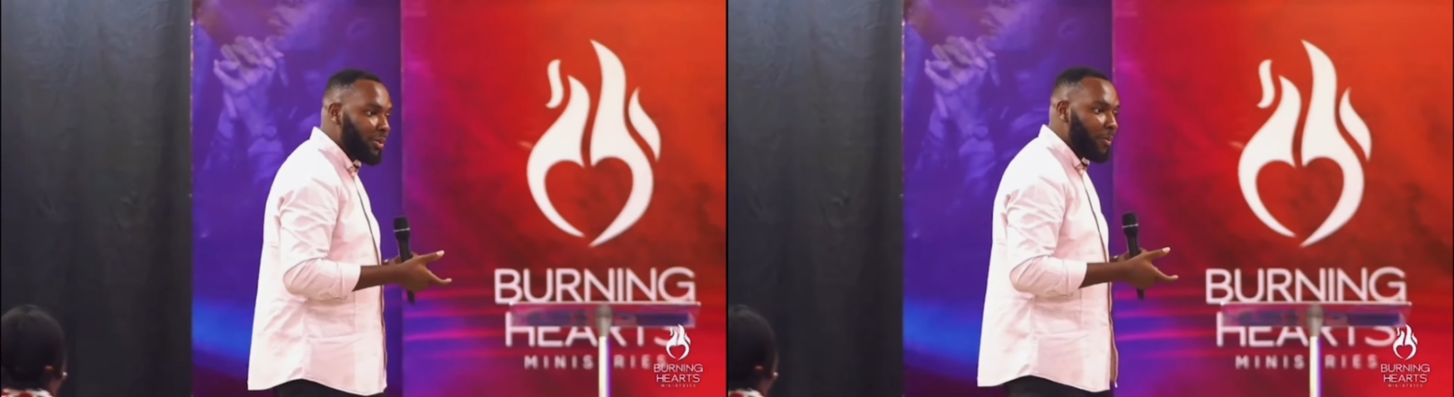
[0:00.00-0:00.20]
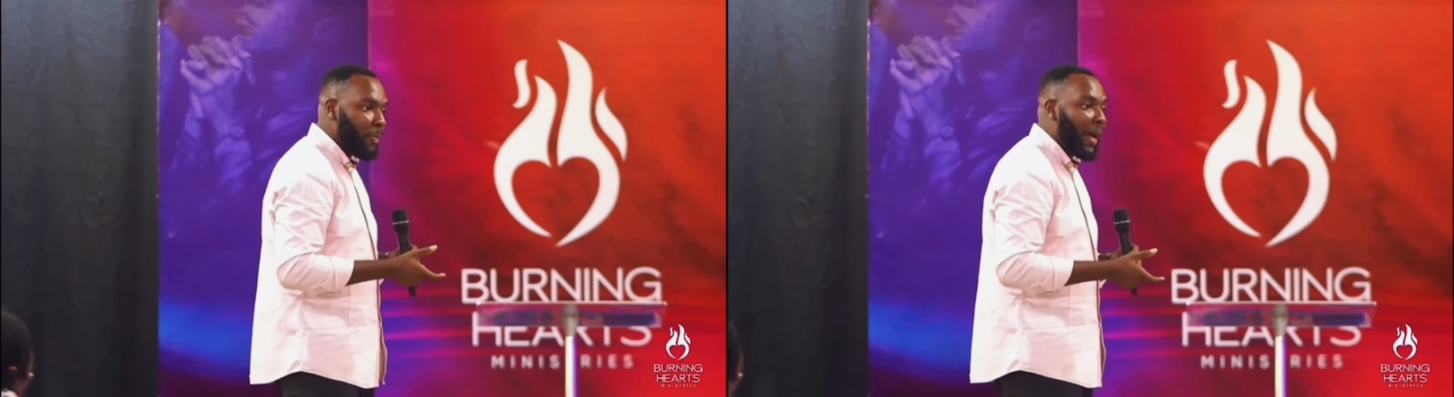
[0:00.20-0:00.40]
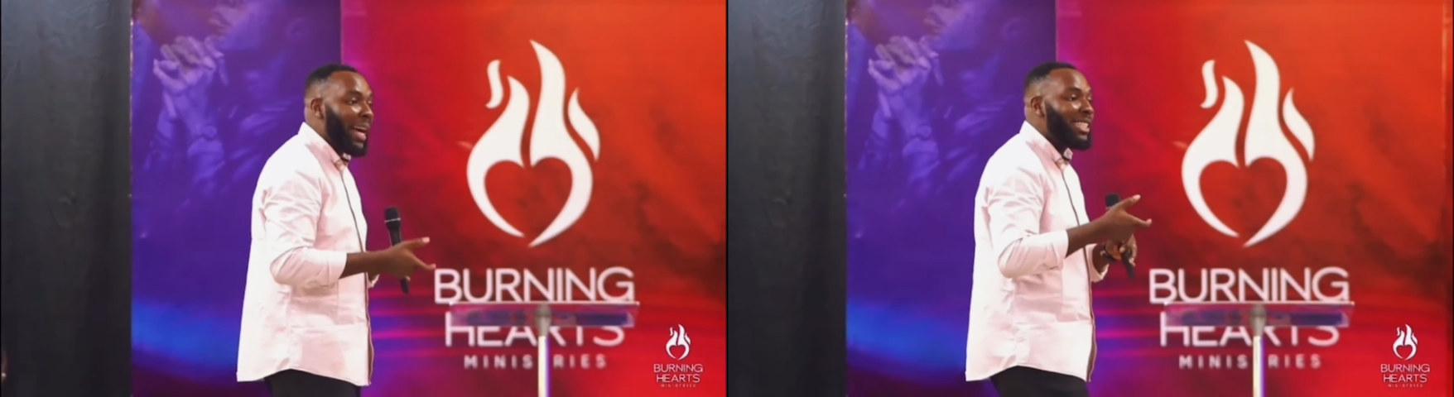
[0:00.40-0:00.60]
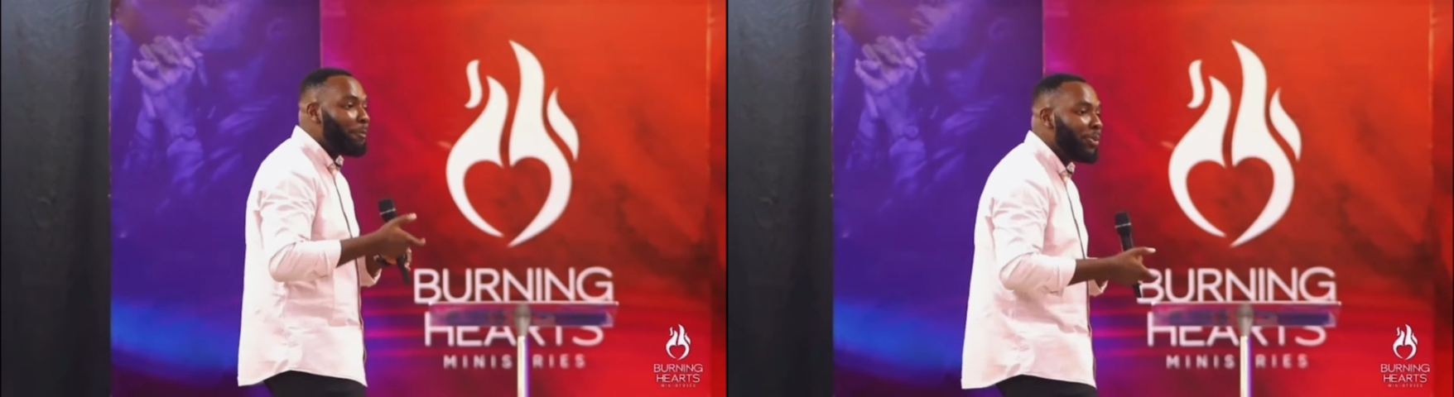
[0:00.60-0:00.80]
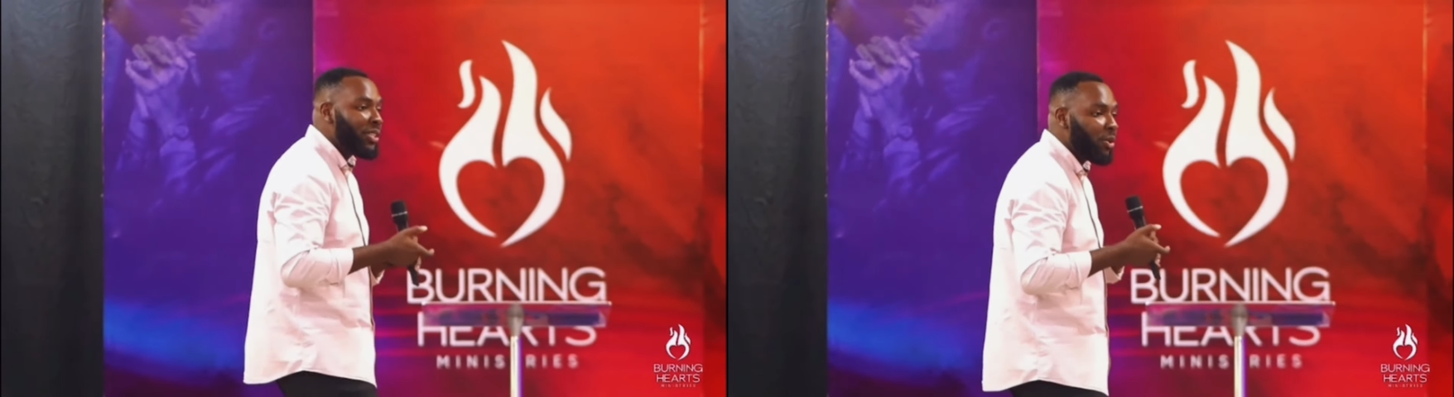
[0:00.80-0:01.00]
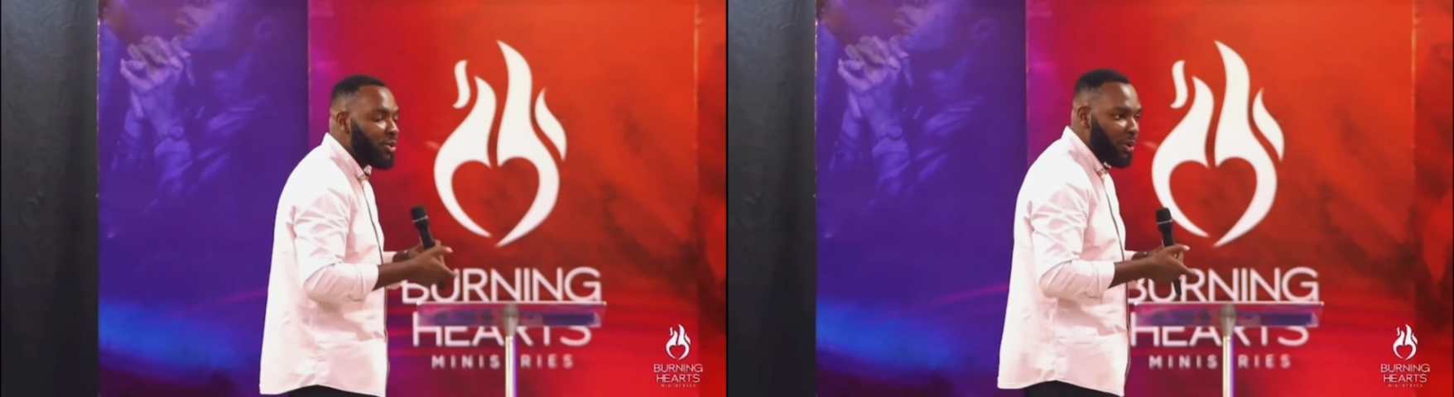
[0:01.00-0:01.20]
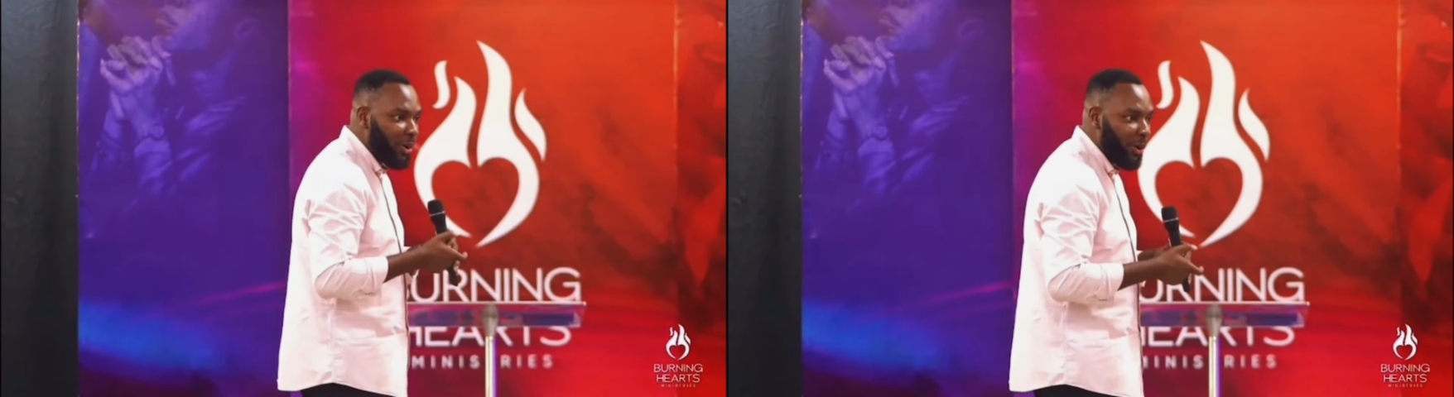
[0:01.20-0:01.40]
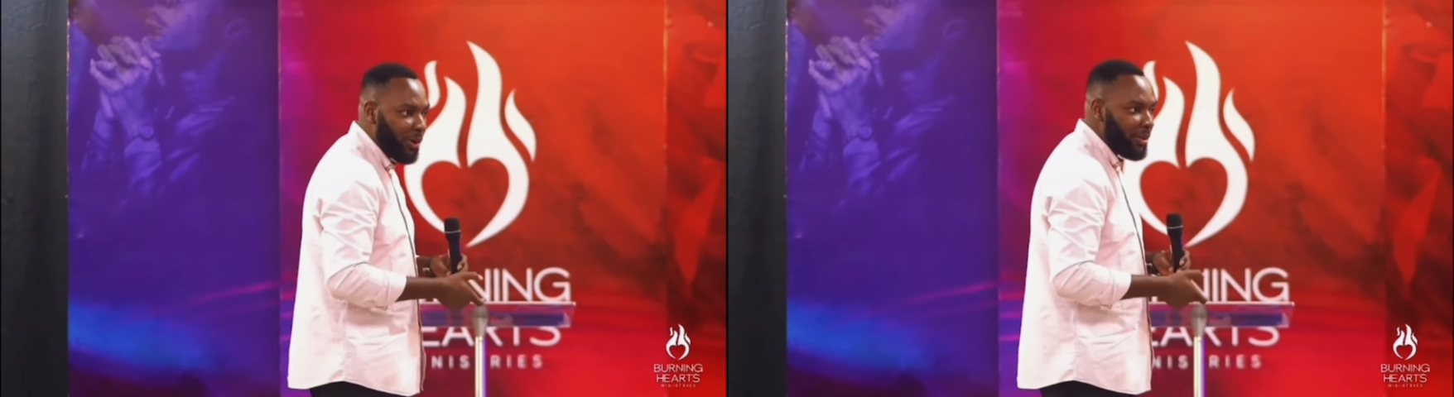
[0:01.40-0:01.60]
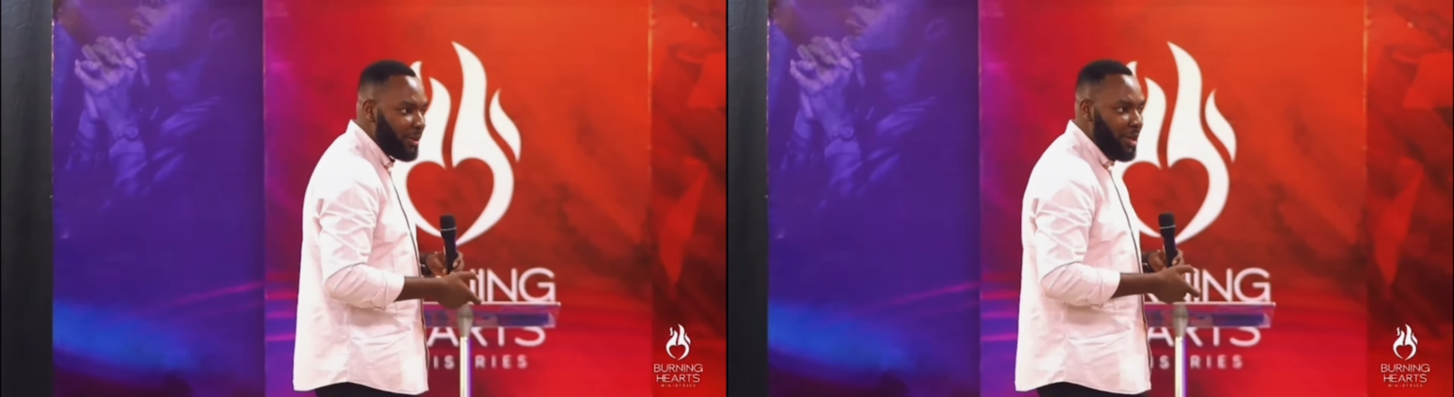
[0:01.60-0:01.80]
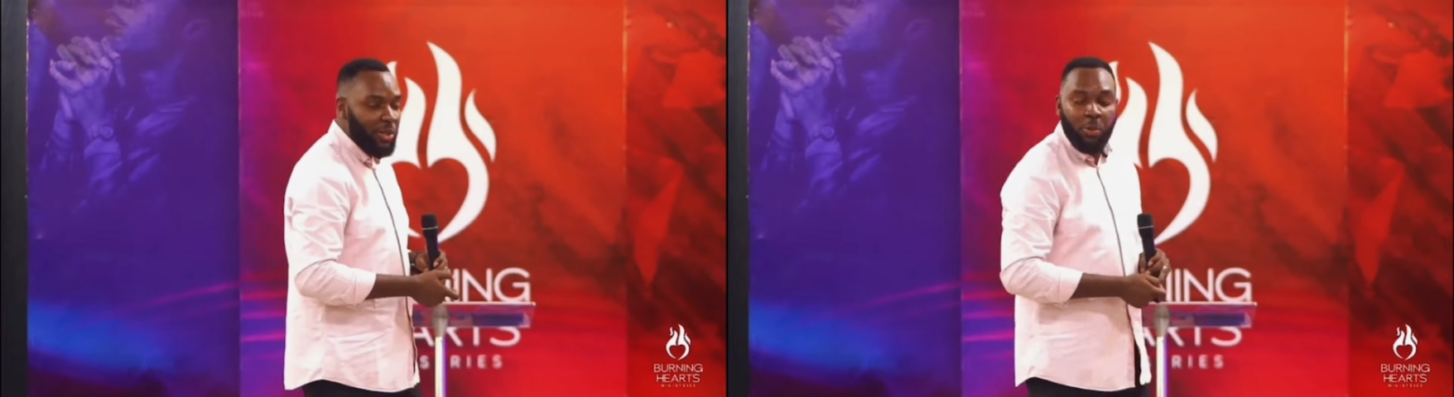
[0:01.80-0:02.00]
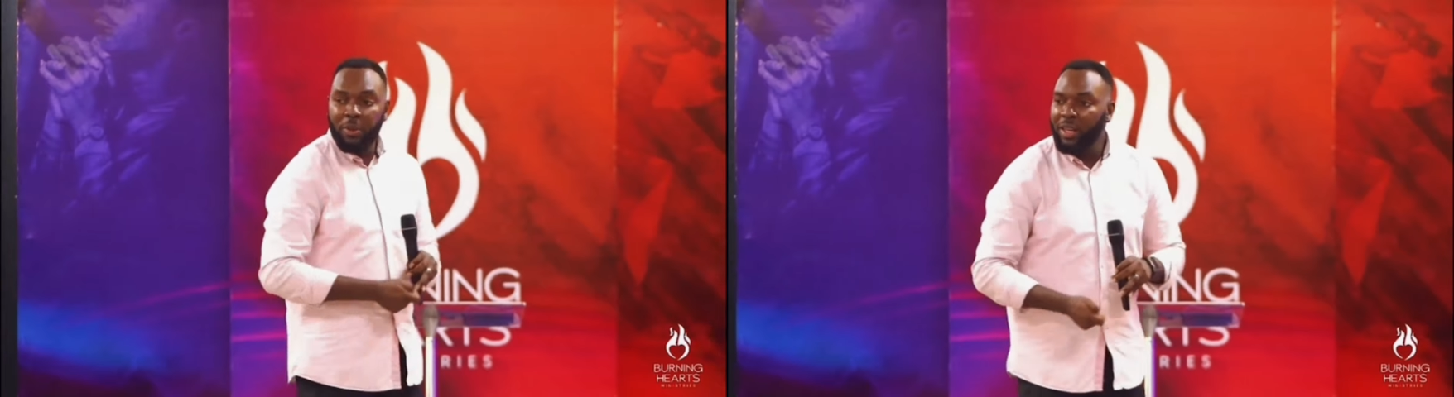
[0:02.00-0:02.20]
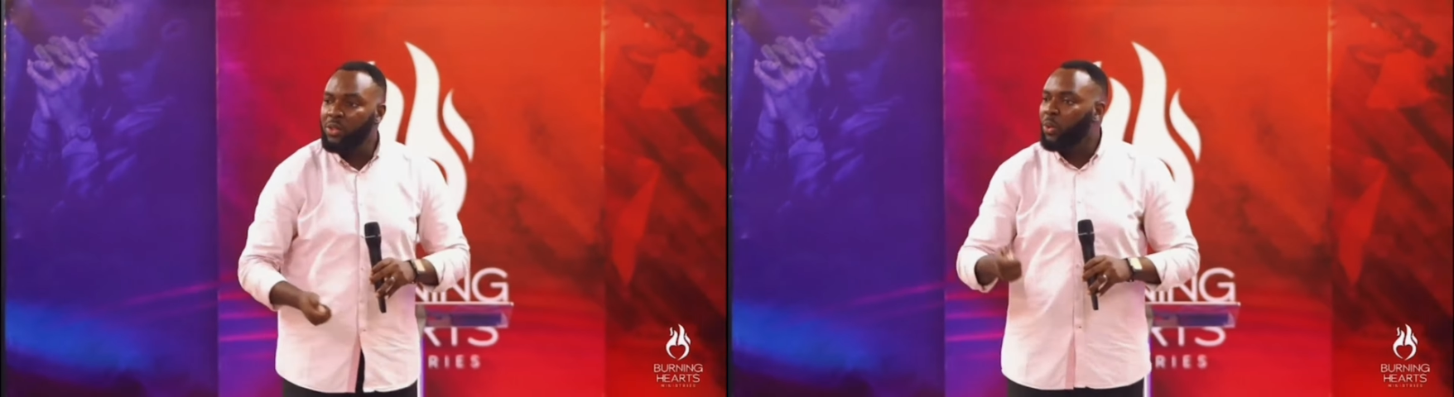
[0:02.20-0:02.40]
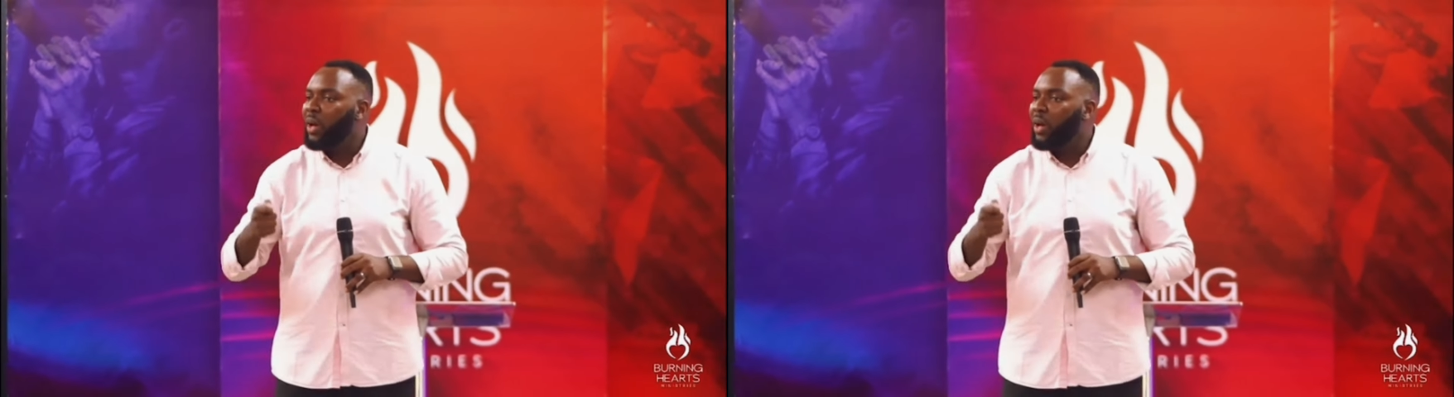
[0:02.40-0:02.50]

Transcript: as a priest unto God to begin to